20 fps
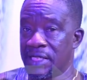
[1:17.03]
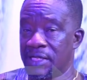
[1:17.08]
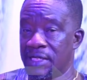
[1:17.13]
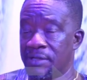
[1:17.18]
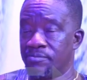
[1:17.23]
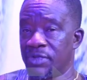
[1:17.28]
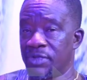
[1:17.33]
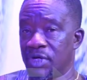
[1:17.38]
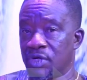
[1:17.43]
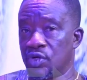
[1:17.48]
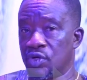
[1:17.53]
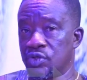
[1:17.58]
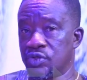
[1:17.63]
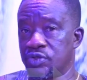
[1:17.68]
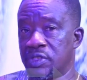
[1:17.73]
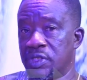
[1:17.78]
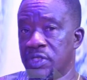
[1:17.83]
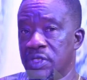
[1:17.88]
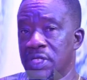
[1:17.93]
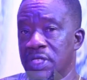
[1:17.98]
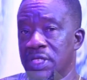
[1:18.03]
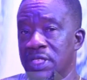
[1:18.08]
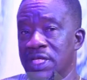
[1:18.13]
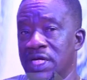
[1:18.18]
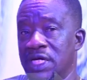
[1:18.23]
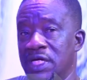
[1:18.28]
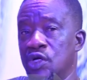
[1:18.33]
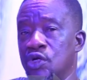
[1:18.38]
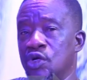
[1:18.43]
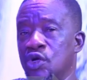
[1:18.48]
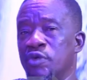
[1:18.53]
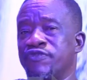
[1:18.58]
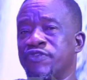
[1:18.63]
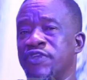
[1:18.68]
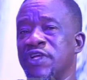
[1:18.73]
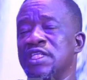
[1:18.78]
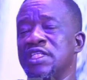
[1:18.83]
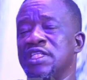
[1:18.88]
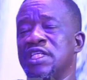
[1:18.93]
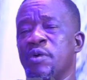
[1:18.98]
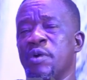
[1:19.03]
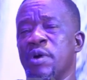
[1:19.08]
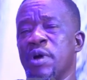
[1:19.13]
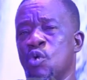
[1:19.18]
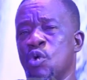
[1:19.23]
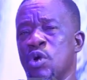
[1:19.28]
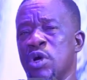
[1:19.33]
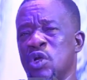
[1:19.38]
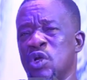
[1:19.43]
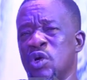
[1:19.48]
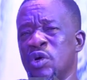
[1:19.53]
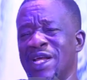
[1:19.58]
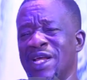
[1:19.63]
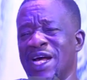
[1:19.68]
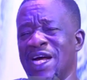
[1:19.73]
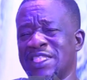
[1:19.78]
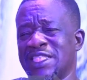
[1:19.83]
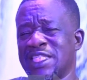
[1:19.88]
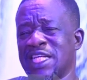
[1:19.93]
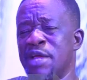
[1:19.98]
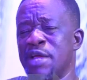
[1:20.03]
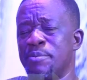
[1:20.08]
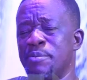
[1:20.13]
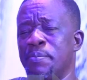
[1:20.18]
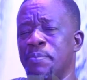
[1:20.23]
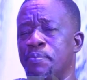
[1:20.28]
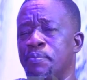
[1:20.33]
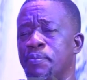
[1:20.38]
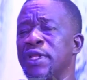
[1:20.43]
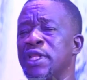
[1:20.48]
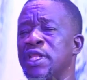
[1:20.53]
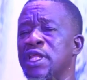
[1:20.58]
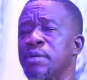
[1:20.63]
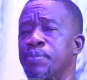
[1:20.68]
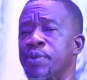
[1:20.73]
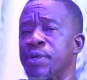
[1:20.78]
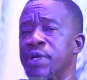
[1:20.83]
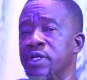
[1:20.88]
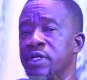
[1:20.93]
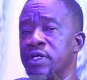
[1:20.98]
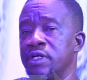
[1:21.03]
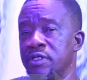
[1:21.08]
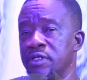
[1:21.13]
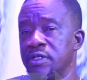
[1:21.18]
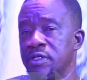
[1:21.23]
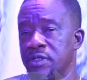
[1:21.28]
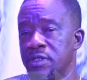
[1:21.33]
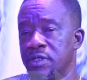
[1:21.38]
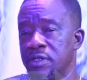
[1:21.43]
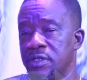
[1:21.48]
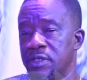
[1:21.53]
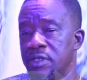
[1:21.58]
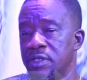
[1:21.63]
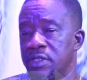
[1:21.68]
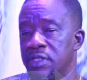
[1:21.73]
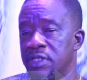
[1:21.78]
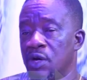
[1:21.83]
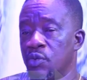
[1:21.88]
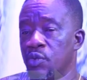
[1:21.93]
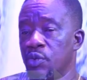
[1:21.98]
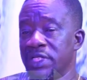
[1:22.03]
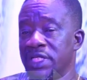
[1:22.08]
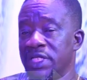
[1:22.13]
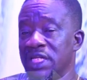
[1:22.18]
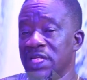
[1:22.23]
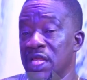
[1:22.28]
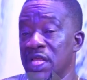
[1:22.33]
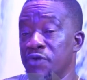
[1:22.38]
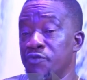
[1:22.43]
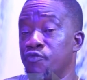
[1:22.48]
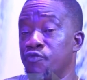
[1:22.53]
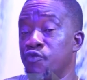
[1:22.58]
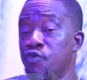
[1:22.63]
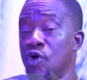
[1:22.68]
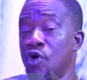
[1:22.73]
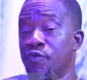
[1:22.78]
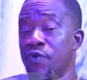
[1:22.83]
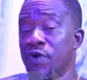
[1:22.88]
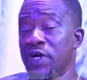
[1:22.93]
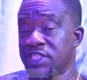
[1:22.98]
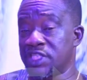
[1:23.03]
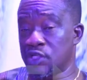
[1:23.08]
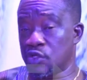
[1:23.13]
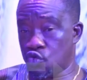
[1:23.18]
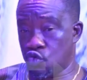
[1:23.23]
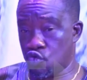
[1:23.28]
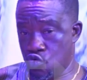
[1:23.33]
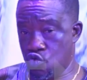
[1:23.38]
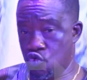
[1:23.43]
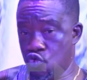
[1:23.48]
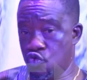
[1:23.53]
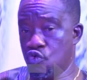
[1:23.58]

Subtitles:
because there are a lot of things that were going on that time in PDP that with the level of Atiku